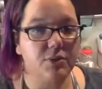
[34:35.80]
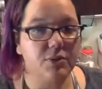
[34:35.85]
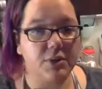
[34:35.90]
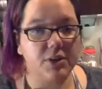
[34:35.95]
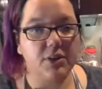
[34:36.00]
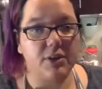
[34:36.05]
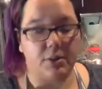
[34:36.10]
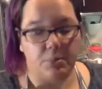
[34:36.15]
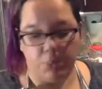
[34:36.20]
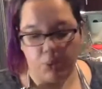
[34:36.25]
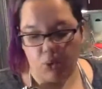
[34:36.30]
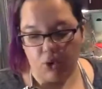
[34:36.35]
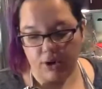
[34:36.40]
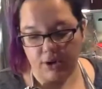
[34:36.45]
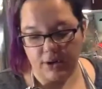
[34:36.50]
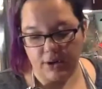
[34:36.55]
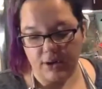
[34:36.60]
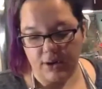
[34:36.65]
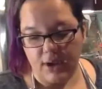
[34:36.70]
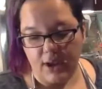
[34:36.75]
really
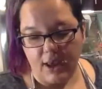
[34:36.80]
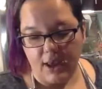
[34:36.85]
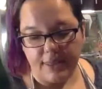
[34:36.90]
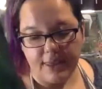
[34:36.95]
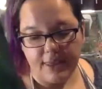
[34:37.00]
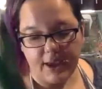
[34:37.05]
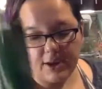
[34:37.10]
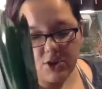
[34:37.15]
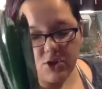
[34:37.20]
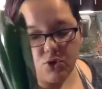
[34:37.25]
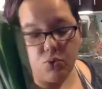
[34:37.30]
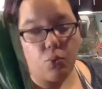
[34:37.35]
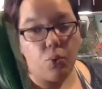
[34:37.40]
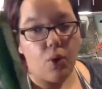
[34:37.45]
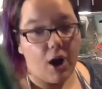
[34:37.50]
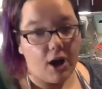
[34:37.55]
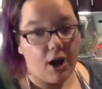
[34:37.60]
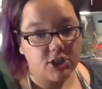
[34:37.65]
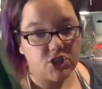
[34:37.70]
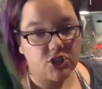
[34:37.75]
important that you
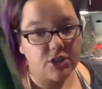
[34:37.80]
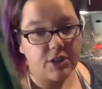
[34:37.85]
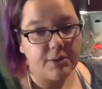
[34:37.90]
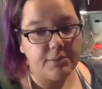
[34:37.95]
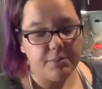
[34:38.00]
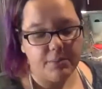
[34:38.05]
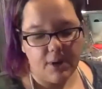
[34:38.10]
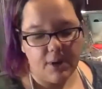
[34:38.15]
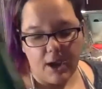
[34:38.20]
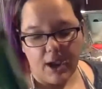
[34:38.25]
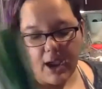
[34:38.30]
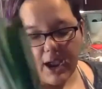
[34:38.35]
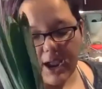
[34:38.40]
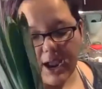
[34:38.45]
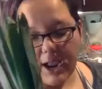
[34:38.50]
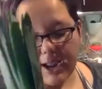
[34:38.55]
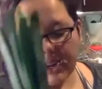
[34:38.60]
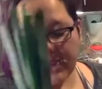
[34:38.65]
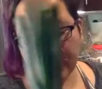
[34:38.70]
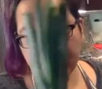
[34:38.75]
wash them
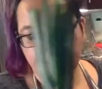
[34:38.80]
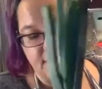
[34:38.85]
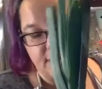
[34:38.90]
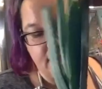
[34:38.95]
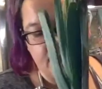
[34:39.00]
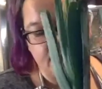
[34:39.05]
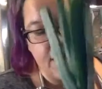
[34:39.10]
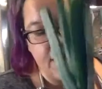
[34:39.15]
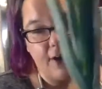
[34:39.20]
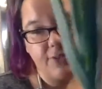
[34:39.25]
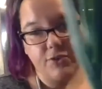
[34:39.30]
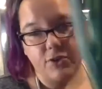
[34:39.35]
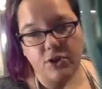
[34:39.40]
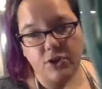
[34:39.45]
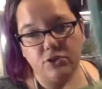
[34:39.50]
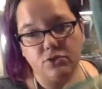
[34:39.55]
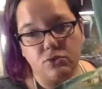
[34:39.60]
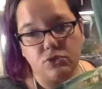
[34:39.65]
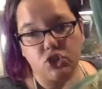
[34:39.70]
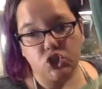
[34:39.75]
and that after
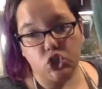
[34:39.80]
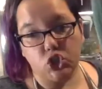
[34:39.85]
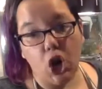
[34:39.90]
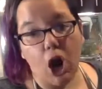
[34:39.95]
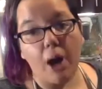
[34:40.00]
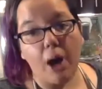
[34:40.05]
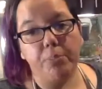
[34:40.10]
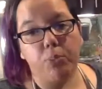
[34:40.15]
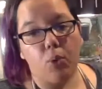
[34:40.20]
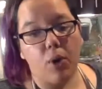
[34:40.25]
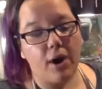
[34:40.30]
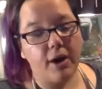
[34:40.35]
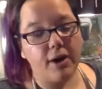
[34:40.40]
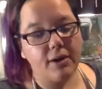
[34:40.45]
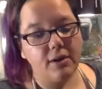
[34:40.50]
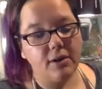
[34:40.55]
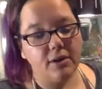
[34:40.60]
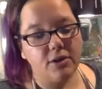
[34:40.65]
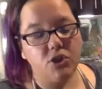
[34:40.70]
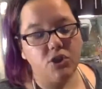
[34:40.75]
you chop
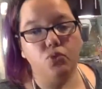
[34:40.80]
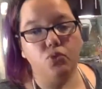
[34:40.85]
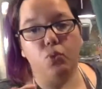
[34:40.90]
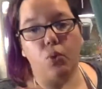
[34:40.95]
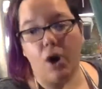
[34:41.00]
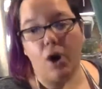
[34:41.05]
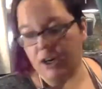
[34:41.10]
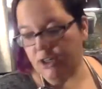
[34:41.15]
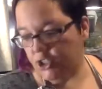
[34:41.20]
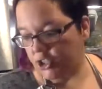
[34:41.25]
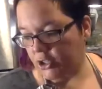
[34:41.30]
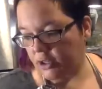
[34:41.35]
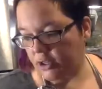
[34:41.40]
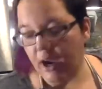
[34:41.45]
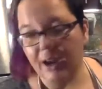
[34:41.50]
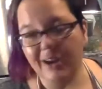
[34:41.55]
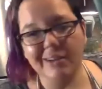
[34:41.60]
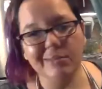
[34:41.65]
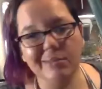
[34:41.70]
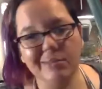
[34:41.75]
one, you wash your
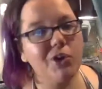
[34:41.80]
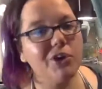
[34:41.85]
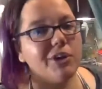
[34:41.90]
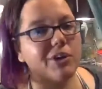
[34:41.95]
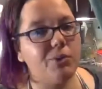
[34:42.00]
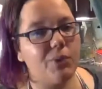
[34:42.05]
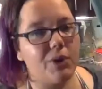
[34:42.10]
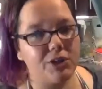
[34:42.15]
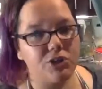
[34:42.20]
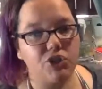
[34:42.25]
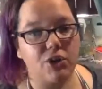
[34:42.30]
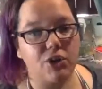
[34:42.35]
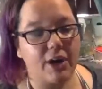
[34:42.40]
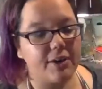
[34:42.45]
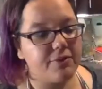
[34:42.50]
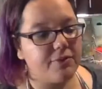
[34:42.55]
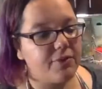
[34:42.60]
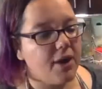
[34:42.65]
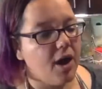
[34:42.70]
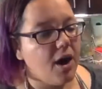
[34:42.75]
cutting board and you wash your
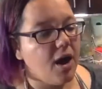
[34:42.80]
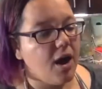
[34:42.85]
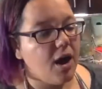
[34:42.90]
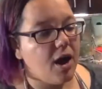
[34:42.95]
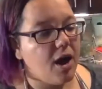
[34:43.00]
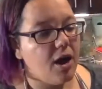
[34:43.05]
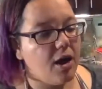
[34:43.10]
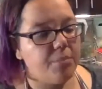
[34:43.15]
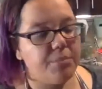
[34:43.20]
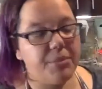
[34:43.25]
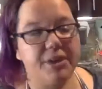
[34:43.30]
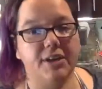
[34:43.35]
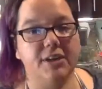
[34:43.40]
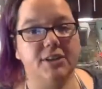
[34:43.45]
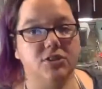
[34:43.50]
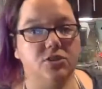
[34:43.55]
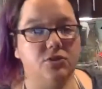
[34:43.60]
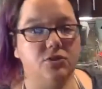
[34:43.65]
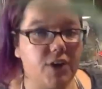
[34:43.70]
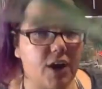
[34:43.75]
knife um,
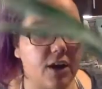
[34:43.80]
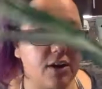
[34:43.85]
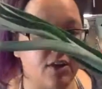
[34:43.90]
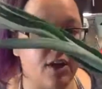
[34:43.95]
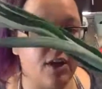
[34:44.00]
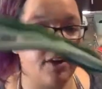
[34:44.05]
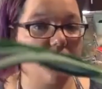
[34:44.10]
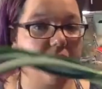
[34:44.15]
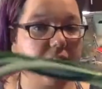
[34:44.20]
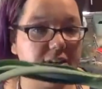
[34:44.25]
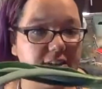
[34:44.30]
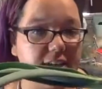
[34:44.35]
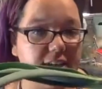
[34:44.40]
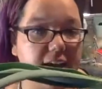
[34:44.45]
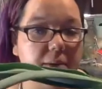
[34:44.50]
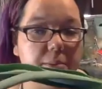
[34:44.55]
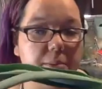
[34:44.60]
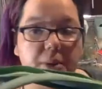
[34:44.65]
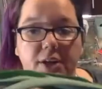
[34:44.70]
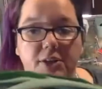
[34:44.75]
because you've got a lot of
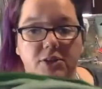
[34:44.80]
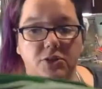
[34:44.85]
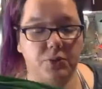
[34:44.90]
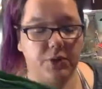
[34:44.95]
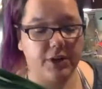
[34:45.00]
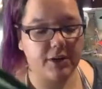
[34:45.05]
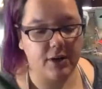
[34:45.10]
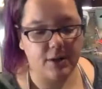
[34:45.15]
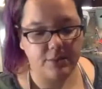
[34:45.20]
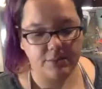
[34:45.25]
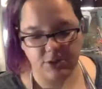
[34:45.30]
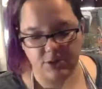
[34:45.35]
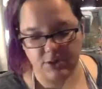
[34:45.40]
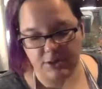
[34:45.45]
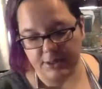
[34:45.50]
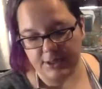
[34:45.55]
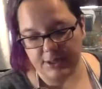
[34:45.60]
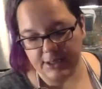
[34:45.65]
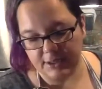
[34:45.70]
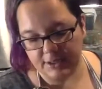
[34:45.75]
contaminants when it comes to
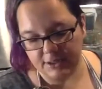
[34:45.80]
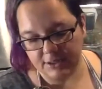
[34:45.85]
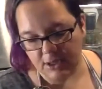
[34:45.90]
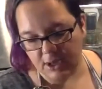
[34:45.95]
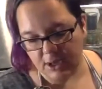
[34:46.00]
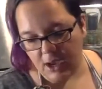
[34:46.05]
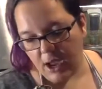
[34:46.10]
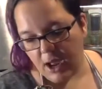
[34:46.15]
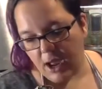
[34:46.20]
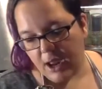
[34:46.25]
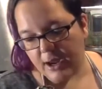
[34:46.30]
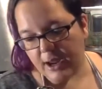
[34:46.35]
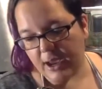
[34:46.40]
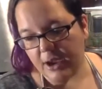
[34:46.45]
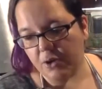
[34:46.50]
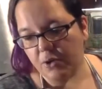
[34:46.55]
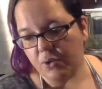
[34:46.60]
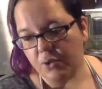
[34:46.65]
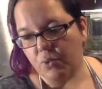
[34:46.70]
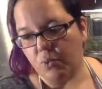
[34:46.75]
leeks.
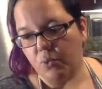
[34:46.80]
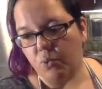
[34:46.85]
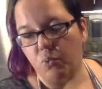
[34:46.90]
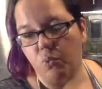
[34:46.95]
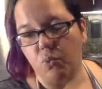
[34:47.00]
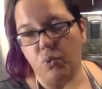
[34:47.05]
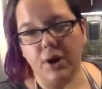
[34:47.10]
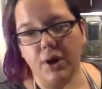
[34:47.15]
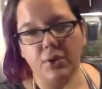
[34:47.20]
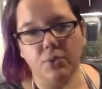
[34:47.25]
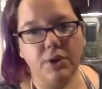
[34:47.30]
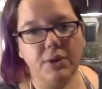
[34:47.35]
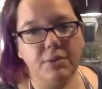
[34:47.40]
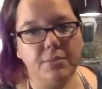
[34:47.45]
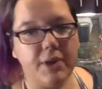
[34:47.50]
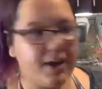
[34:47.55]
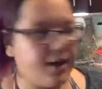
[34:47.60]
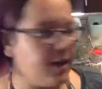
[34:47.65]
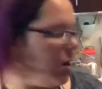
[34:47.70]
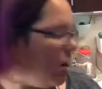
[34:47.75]
Now, when we
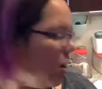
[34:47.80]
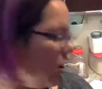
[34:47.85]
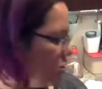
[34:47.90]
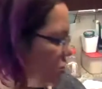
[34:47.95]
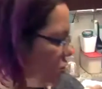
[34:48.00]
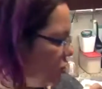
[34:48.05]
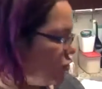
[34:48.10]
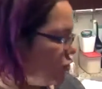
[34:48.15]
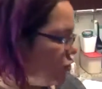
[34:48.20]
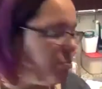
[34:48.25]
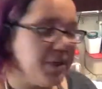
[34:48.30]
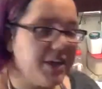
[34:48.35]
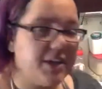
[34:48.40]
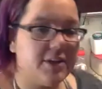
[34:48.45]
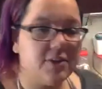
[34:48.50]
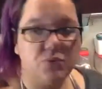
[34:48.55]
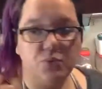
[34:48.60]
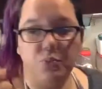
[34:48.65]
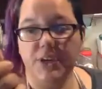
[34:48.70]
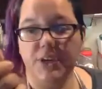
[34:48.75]
make our soup
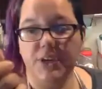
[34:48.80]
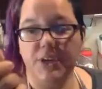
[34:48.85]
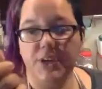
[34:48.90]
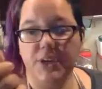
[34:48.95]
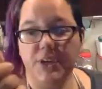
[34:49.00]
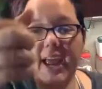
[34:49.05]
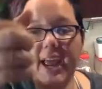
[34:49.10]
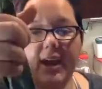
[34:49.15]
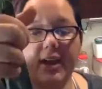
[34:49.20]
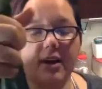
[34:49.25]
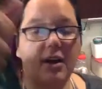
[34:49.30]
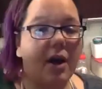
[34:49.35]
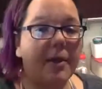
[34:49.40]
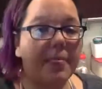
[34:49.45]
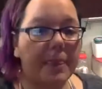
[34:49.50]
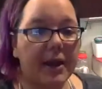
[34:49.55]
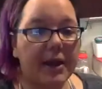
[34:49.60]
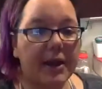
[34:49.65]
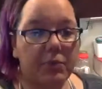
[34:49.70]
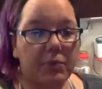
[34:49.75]
base, we can,
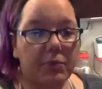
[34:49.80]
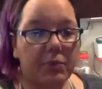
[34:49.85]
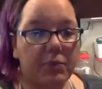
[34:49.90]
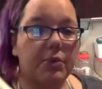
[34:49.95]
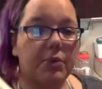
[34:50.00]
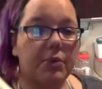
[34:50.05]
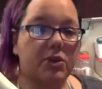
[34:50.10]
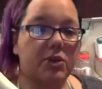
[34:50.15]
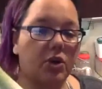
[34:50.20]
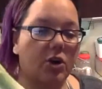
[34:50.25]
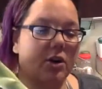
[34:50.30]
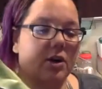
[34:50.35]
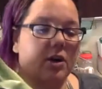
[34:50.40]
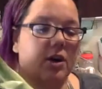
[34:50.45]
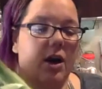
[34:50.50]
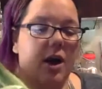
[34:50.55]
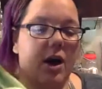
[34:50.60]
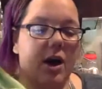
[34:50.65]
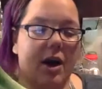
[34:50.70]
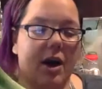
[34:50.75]
unlike when I would cook,
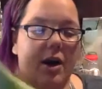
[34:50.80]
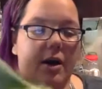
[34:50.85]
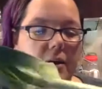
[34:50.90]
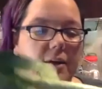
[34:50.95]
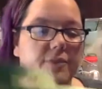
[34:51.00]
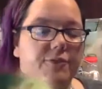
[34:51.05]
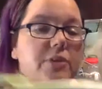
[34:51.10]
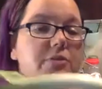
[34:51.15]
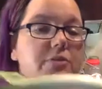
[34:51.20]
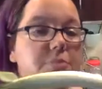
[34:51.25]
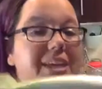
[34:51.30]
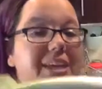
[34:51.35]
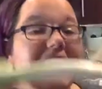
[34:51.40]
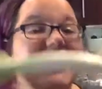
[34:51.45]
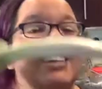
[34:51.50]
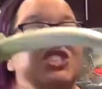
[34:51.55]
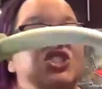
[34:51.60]
uh, if I was making a